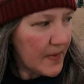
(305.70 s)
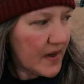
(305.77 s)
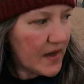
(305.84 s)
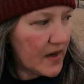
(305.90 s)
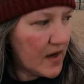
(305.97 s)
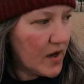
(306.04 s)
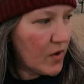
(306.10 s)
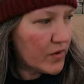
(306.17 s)

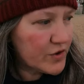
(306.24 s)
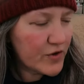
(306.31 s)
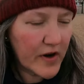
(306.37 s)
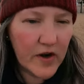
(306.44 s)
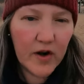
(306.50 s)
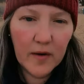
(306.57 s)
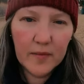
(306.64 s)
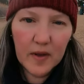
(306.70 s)
But we're
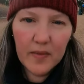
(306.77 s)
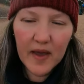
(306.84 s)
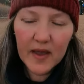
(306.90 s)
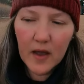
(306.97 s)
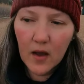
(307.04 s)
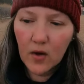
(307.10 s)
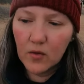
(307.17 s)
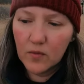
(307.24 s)
trying to hurry up and get
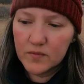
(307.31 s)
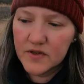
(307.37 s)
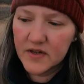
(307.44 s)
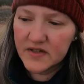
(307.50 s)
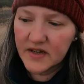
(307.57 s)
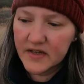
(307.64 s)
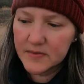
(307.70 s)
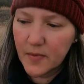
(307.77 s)
back home
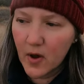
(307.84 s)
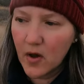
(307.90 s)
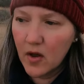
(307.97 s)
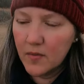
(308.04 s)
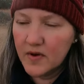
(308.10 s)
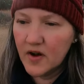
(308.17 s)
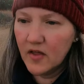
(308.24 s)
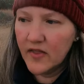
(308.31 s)
to see his
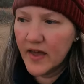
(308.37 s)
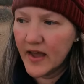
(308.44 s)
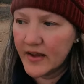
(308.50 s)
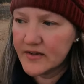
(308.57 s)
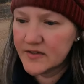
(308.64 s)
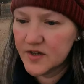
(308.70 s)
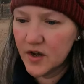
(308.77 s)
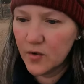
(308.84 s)
mom and all
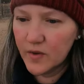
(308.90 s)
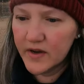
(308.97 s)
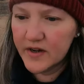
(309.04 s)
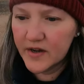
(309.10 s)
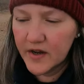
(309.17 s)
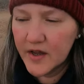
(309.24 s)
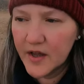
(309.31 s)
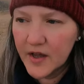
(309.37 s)
that. So we